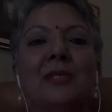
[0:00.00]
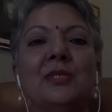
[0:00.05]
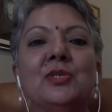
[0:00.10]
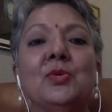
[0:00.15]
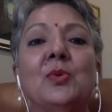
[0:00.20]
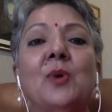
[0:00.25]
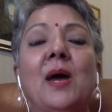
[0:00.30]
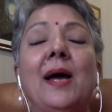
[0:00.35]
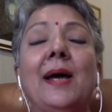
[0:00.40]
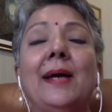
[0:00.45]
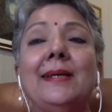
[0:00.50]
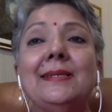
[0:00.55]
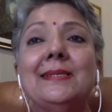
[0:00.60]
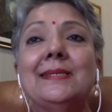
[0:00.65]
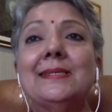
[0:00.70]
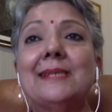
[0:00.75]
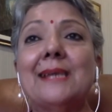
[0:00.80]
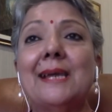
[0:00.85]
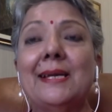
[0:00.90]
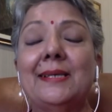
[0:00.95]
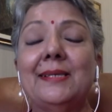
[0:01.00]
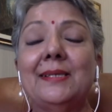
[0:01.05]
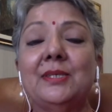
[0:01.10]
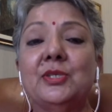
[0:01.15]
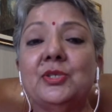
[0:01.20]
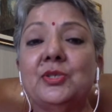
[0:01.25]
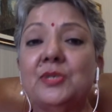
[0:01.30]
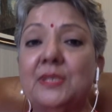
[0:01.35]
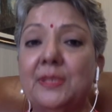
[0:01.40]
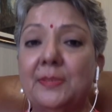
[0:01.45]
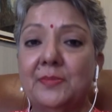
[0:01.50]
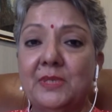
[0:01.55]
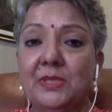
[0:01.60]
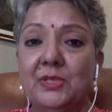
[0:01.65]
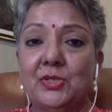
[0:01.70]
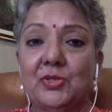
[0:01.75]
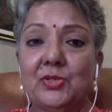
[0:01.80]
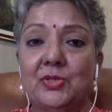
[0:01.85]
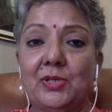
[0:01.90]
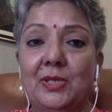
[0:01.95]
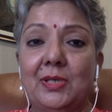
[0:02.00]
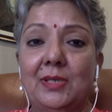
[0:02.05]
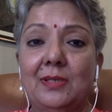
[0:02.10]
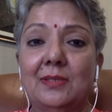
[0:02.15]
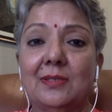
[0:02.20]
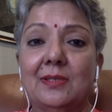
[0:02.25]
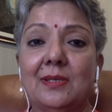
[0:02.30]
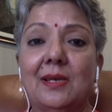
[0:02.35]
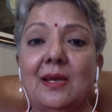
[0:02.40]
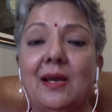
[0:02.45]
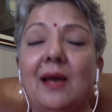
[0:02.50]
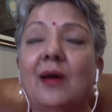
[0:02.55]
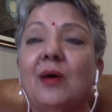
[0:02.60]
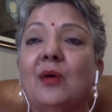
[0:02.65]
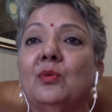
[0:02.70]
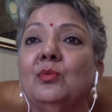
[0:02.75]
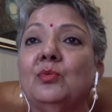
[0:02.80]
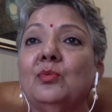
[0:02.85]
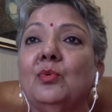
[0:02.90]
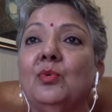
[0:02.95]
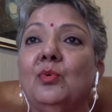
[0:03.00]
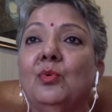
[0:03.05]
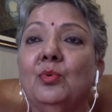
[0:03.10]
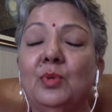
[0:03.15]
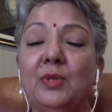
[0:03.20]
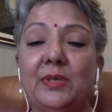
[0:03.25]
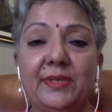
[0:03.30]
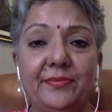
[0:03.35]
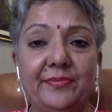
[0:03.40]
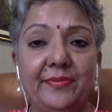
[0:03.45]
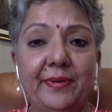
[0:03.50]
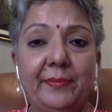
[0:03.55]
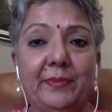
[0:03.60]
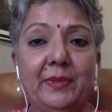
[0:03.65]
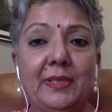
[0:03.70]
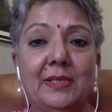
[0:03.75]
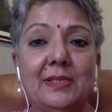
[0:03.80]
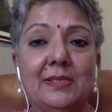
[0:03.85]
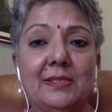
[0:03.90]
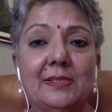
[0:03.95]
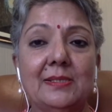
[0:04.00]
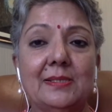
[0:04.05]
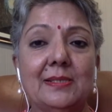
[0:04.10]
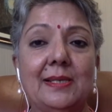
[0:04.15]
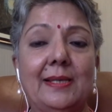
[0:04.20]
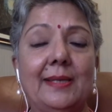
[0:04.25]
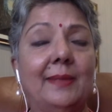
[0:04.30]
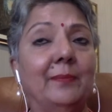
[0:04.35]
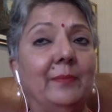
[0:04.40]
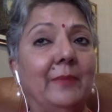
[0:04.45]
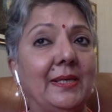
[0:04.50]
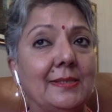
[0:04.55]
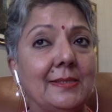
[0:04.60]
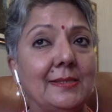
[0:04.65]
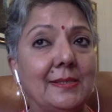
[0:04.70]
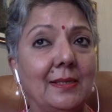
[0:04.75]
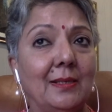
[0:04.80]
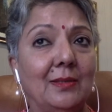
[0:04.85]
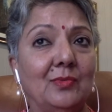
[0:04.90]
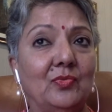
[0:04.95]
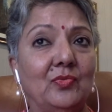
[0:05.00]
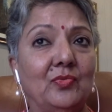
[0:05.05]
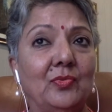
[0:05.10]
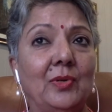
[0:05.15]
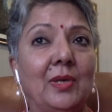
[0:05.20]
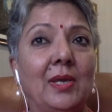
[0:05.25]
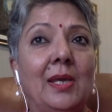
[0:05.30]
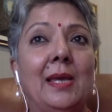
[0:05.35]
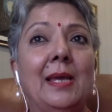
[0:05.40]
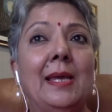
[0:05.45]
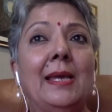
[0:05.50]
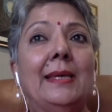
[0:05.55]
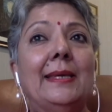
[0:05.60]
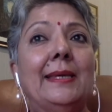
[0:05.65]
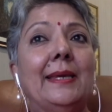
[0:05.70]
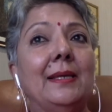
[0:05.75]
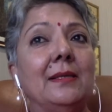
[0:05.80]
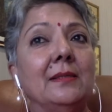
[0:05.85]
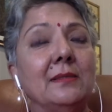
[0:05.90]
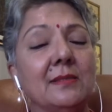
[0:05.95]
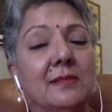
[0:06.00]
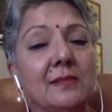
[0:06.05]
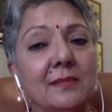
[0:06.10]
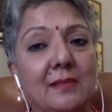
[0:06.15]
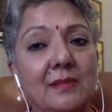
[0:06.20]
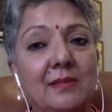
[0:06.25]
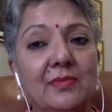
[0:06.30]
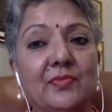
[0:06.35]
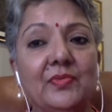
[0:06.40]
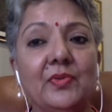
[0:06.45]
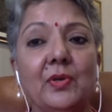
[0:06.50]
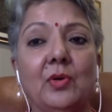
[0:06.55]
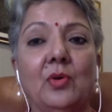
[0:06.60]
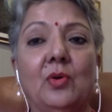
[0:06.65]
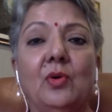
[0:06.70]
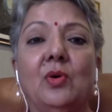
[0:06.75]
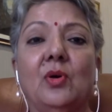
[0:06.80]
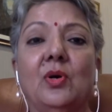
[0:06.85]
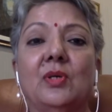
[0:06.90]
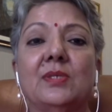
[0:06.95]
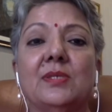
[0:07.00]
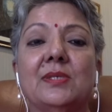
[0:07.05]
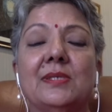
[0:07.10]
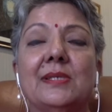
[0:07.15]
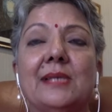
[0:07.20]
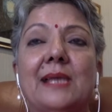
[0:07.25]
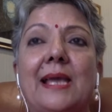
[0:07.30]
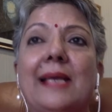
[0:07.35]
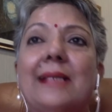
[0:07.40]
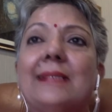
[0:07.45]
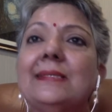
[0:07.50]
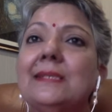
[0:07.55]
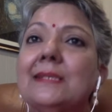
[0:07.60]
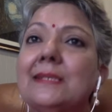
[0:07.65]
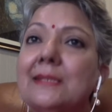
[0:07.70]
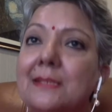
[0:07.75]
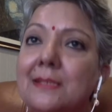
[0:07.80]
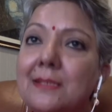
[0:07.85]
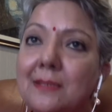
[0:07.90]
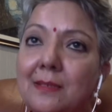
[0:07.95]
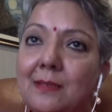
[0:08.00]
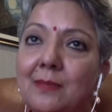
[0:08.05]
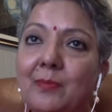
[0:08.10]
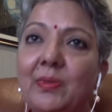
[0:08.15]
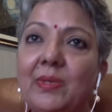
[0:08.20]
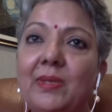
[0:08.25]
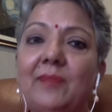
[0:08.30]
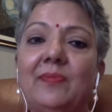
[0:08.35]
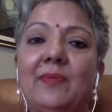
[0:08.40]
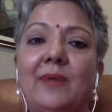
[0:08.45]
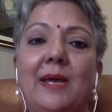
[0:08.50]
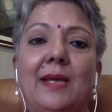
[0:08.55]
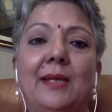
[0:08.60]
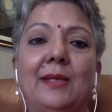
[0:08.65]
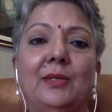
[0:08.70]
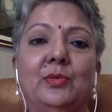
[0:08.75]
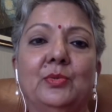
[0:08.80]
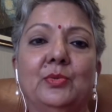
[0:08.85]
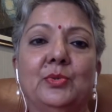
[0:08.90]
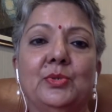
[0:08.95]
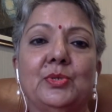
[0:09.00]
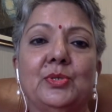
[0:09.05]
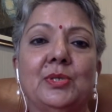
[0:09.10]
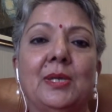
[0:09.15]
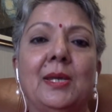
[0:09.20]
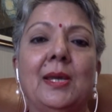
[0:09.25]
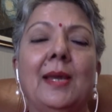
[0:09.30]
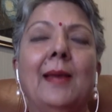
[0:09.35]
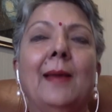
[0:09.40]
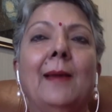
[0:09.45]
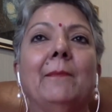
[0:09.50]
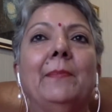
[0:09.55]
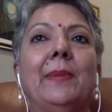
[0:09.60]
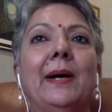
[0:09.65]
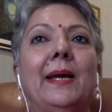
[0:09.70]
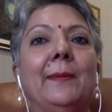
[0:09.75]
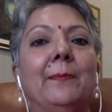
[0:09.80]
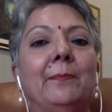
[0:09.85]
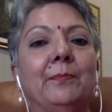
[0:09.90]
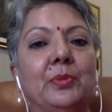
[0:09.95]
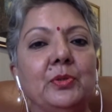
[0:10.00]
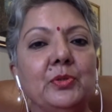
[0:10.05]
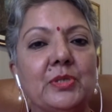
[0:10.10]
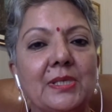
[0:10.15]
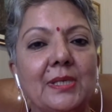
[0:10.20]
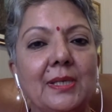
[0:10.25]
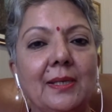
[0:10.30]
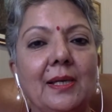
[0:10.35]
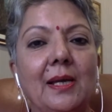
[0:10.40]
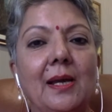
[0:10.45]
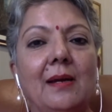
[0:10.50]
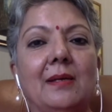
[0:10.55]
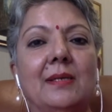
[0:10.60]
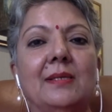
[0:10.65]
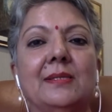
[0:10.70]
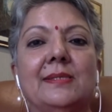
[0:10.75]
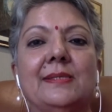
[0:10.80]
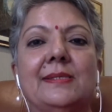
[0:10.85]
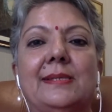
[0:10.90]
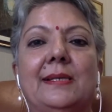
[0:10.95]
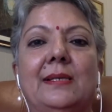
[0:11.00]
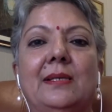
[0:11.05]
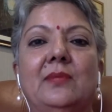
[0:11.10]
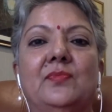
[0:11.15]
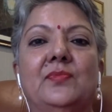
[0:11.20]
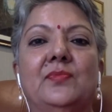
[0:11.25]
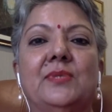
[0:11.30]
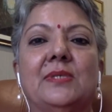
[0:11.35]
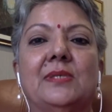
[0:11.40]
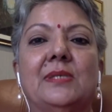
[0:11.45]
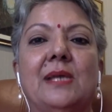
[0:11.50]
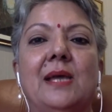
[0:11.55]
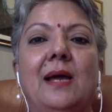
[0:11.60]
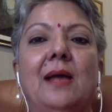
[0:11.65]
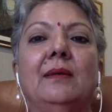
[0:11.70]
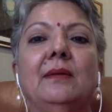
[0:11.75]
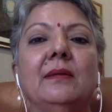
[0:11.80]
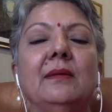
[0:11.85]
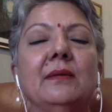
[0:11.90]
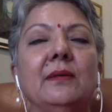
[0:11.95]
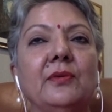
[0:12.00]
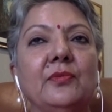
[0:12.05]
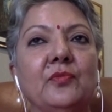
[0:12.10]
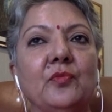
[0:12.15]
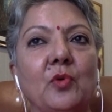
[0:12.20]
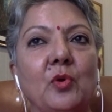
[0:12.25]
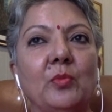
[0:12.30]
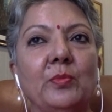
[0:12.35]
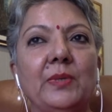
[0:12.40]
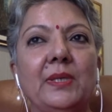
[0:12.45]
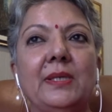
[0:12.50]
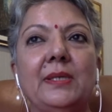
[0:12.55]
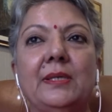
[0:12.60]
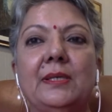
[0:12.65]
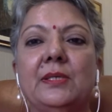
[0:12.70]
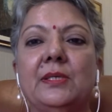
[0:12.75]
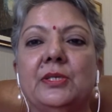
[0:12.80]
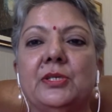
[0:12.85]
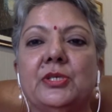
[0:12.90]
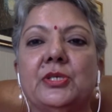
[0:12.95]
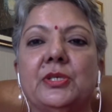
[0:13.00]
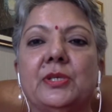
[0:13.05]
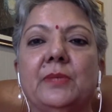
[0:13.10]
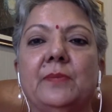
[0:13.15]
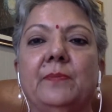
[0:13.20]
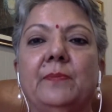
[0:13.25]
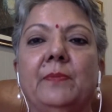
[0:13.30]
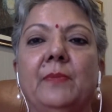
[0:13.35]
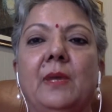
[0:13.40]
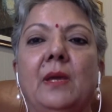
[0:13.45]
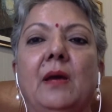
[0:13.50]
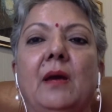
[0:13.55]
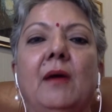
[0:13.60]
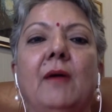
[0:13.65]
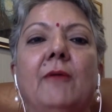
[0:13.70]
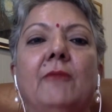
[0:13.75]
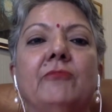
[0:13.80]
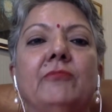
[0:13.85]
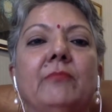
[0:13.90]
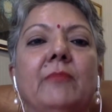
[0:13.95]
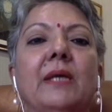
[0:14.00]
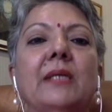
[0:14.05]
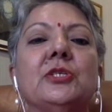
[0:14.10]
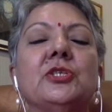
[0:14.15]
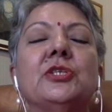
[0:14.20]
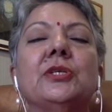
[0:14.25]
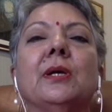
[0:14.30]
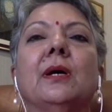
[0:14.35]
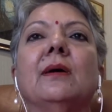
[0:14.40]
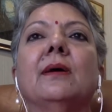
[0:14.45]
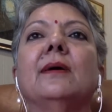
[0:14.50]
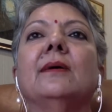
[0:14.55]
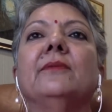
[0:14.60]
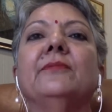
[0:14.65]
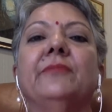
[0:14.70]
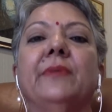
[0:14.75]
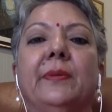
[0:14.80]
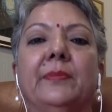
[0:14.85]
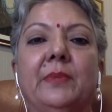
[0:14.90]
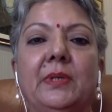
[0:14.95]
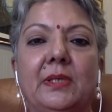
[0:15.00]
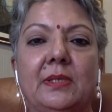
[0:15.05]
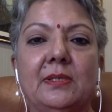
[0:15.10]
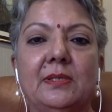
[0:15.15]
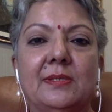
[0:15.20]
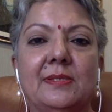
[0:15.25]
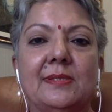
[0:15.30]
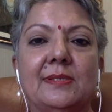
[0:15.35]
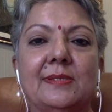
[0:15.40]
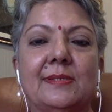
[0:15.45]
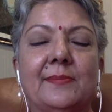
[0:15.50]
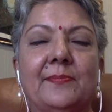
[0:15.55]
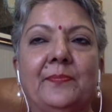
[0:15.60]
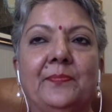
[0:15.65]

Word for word: So I decided to demonstrate how older feminists like myself can serve the cause and still be valued by putting ourselves under the formal leadership of much younger feminists.